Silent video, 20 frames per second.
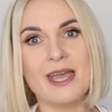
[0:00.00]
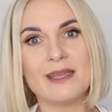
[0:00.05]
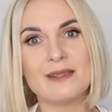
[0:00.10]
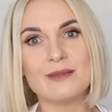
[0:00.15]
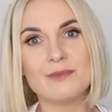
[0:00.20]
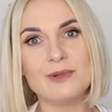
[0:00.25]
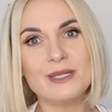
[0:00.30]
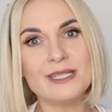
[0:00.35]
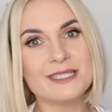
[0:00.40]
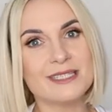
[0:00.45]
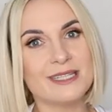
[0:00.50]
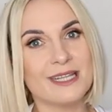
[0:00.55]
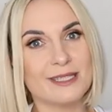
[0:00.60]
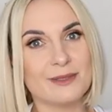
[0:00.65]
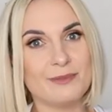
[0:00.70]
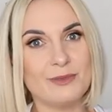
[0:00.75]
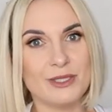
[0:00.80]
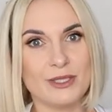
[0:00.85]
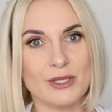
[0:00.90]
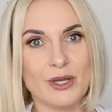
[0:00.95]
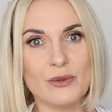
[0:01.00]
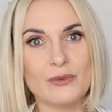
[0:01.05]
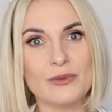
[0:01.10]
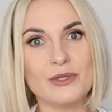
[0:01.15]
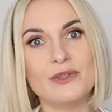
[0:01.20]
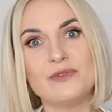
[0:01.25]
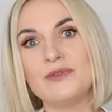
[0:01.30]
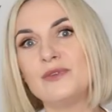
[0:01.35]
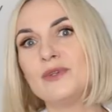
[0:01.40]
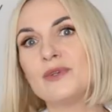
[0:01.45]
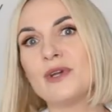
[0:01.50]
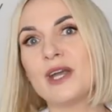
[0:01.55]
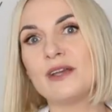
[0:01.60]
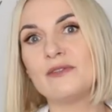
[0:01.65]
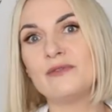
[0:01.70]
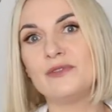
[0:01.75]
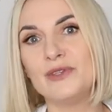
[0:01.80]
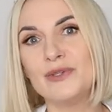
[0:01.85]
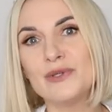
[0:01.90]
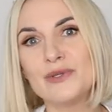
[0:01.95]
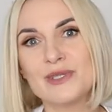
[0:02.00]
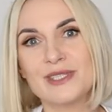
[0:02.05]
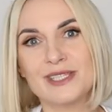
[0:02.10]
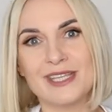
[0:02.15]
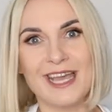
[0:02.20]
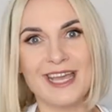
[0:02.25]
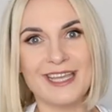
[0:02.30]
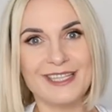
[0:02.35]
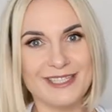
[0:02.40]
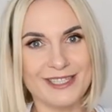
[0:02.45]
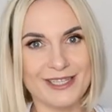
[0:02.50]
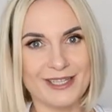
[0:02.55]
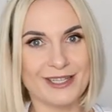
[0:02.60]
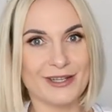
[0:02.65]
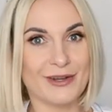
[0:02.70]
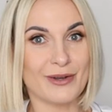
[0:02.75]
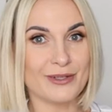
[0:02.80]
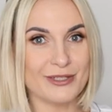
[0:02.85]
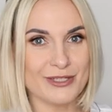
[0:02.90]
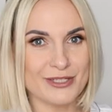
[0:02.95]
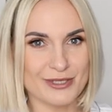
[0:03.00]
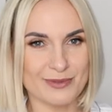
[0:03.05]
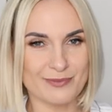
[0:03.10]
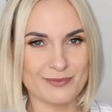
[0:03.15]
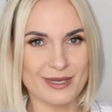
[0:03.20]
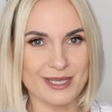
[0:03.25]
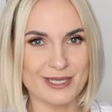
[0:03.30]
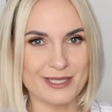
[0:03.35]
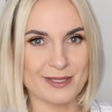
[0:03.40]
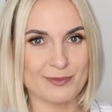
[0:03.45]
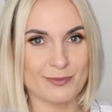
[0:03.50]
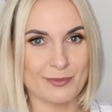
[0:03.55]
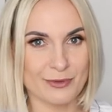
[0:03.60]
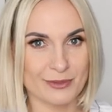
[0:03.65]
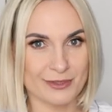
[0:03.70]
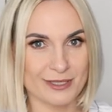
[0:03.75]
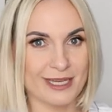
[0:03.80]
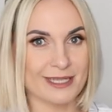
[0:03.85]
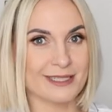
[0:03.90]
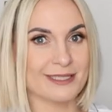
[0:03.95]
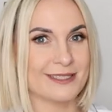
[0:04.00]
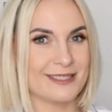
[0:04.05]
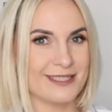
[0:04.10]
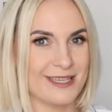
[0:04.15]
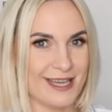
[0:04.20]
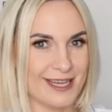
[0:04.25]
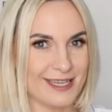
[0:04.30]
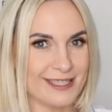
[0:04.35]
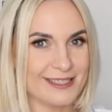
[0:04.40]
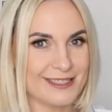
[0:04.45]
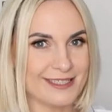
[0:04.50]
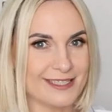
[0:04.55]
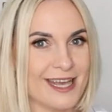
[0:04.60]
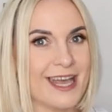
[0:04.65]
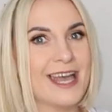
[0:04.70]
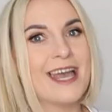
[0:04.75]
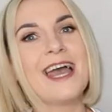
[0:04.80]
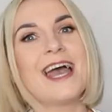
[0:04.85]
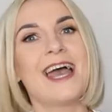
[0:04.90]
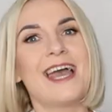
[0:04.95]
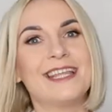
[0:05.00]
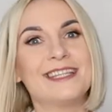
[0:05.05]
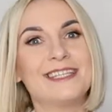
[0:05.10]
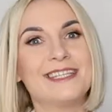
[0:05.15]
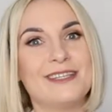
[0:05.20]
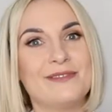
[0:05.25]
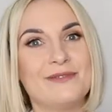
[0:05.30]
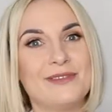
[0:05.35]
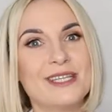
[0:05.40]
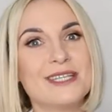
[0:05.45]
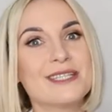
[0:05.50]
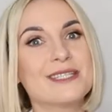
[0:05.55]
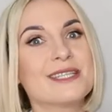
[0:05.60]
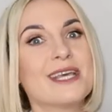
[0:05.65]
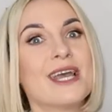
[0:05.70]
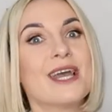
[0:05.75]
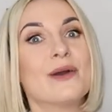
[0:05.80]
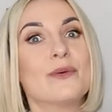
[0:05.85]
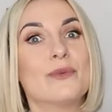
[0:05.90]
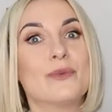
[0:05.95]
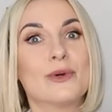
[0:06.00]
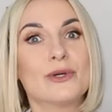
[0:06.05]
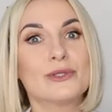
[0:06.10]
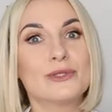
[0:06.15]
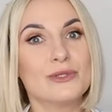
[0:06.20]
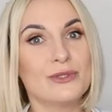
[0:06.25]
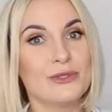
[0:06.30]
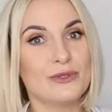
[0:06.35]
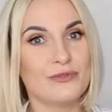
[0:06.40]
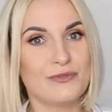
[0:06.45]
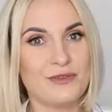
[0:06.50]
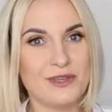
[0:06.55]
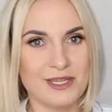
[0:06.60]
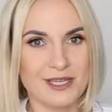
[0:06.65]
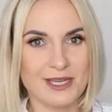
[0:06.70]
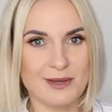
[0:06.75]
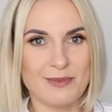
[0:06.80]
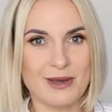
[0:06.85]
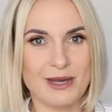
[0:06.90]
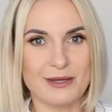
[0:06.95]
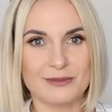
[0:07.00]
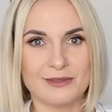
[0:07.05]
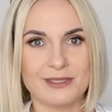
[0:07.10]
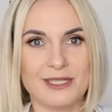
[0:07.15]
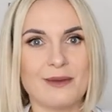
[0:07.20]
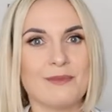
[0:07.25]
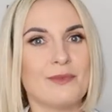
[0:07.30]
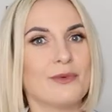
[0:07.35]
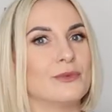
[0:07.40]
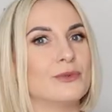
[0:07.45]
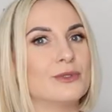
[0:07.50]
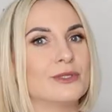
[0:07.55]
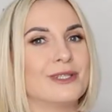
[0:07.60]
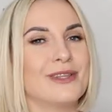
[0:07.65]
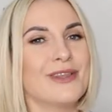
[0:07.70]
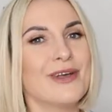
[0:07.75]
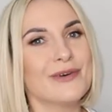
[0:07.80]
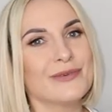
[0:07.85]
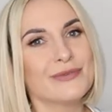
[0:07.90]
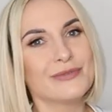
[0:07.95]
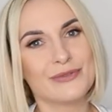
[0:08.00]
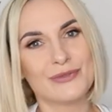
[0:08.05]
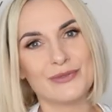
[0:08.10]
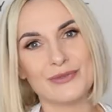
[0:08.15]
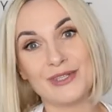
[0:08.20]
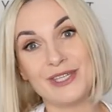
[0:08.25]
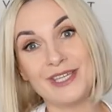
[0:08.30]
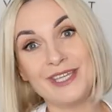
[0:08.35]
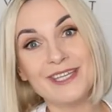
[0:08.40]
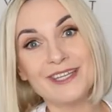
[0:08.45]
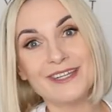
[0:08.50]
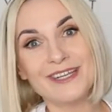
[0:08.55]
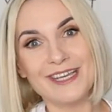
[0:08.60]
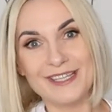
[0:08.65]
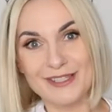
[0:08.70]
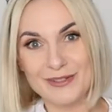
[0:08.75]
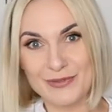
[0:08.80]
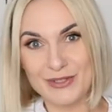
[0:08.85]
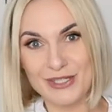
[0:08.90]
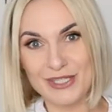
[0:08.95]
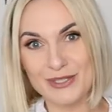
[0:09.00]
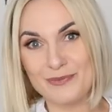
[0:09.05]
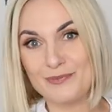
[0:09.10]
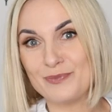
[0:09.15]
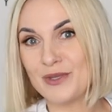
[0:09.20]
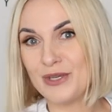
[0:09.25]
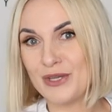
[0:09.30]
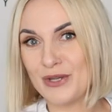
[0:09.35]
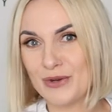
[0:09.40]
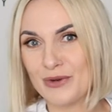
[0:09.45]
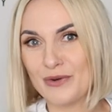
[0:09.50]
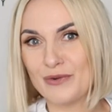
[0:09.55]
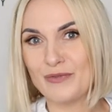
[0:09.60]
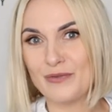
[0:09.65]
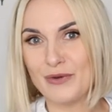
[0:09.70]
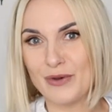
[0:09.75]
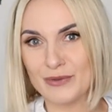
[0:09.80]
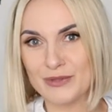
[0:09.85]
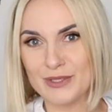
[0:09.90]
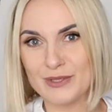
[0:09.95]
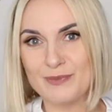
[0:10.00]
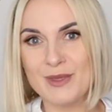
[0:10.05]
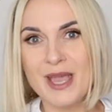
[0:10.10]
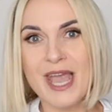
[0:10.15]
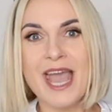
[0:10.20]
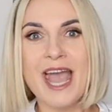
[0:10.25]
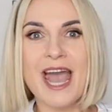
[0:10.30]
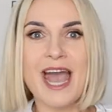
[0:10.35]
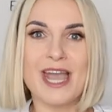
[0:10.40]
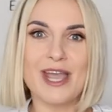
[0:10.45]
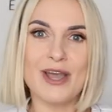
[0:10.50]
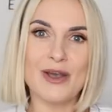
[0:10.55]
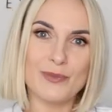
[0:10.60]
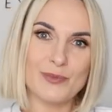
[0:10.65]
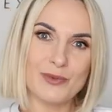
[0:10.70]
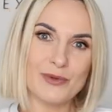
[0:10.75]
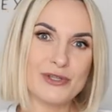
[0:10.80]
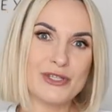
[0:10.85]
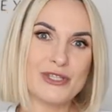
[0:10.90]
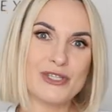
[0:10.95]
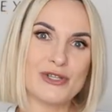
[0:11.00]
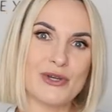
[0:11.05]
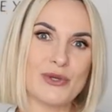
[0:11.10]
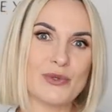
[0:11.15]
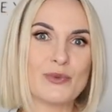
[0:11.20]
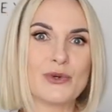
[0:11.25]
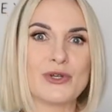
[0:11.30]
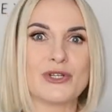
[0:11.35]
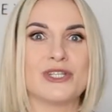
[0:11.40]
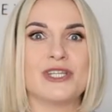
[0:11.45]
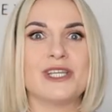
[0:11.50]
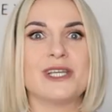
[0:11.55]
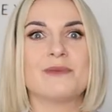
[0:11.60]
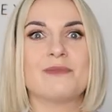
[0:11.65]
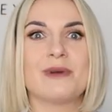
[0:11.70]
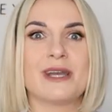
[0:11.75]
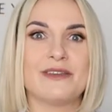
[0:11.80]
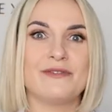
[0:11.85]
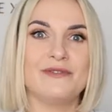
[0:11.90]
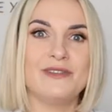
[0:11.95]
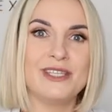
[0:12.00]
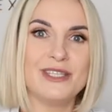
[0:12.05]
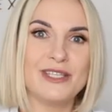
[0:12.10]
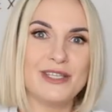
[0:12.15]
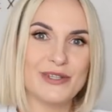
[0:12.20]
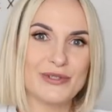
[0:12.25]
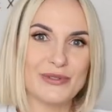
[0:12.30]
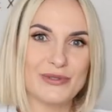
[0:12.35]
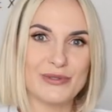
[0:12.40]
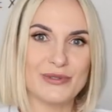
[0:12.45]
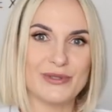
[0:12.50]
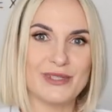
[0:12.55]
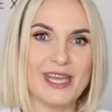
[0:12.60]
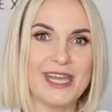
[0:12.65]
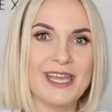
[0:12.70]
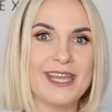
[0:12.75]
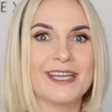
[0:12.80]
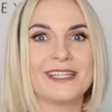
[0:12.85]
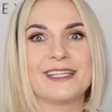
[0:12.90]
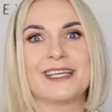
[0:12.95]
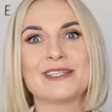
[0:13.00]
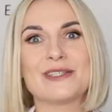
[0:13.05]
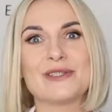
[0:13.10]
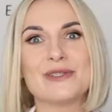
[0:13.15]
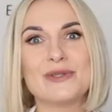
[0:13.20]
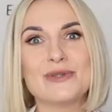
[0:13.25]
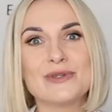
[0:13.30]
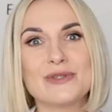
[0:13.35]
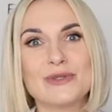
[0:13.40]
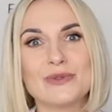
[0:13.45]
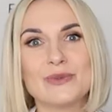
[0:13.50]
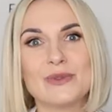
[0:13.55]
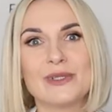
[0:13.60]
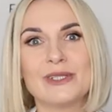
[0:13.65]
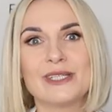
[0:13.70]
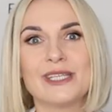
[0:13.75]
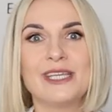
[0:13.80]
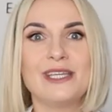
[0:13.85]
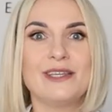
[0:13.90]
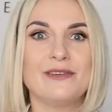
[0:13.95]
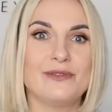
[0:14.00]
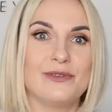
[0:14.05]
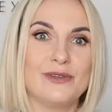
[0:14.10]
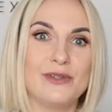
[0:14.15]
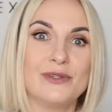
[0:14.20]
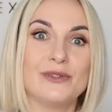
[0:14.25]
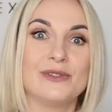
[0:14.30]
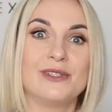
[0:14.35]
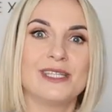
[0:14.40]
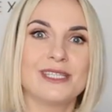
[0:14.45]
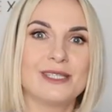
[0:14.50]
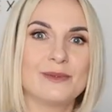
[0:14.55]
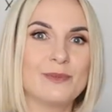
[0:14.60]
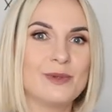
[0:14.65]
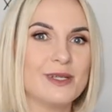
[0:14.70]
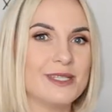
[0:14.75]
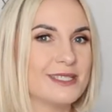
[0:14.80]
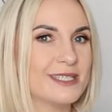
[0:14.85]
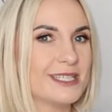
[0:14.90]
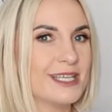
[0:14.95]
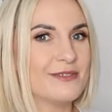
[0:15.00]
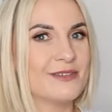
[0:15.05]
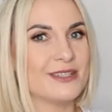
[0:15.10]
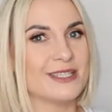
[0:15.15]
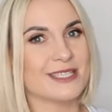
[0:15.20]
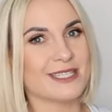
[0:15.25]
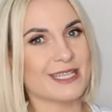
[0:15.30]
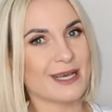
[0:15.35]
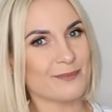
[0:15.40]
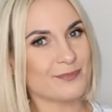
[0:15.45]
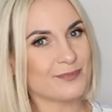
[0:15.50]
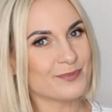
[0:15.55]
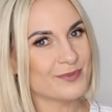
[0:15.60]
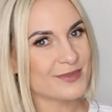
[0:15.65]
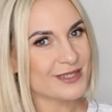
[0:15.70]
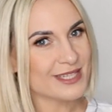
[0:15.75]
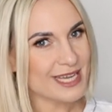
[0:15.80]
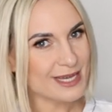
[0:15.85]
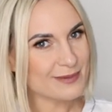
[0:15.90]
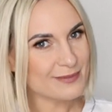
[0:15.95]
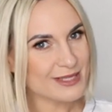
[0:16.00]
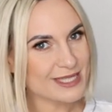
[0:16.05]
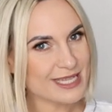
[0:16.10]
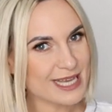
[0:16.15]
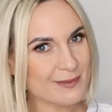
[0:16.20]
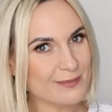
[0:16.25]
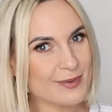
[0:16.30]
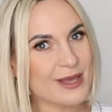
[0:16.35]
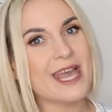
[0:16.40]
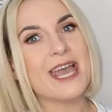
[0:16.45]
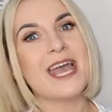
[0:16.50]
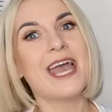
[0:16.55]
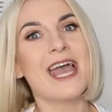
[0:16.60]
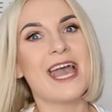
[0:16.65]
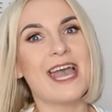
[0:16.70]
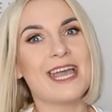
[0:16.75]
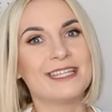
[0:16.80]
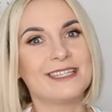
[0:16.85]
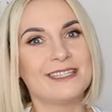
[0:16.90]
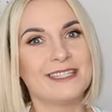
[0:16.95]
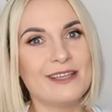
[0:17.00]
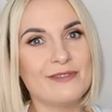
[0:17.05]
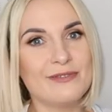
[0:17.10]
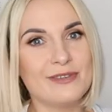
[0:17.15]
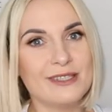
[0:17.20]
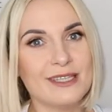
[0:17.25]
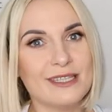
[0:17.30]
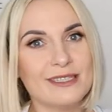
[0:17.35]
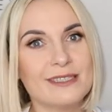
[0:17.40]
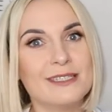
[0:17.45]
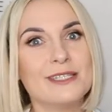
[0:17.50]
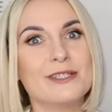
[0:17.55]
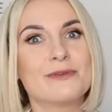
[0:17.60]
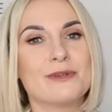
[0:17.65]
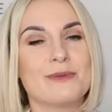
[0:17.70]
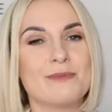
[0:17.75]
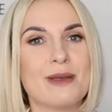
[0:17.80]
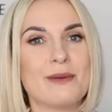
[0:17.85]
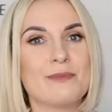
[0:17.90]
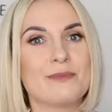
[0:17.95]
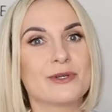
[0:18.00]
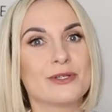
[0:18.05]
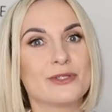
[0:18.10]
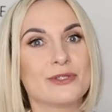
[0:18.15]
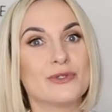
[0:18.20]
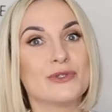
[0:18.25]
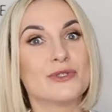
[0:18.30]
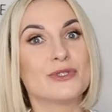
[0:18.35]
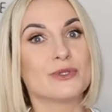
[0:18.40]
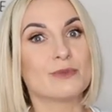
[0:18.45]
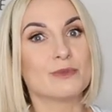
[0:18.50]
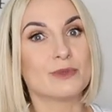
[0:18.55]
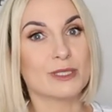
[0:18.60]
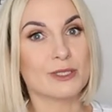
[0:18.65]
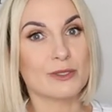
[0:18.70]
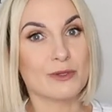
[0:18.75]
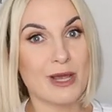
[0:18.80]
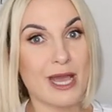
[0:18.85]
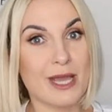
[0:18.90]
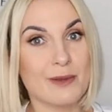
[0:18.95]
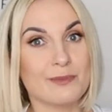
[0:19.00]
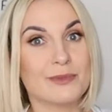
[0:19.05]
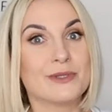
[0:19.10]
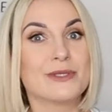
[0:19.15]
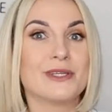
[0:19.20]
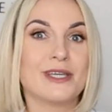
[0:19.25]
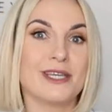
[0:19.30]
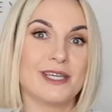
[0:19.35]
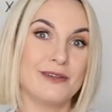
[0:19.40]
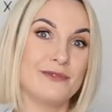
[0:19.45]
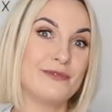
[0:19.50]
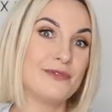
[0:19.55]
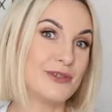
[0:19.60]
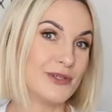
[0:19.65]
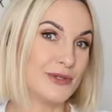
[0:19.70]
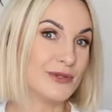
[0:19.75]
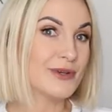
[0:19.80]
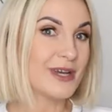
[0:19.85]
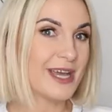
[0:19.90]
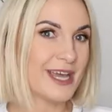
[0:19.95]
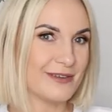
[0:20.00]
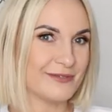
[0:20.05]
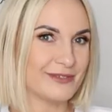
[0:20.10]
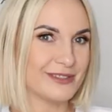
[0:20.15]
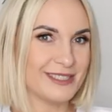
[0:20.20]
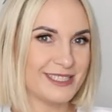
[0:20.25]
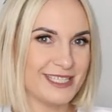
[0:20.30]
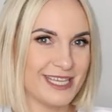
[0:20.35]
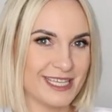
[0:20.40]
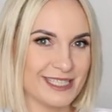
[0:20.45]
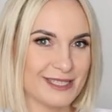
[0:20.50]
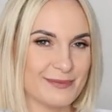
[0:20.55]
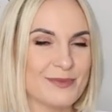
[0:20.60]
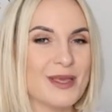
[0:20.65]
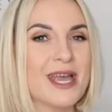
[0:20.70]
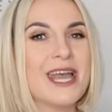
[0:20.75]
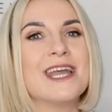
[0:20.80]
and please let me know if you have used any collagen-based products yet and if yes, what do you think about them? Would love to hear and read your thoughts. I hope you enjoyed watching my video today and as usual, if you did, please give it some thumbs up and definitely remember to subscribe if you haven't yet.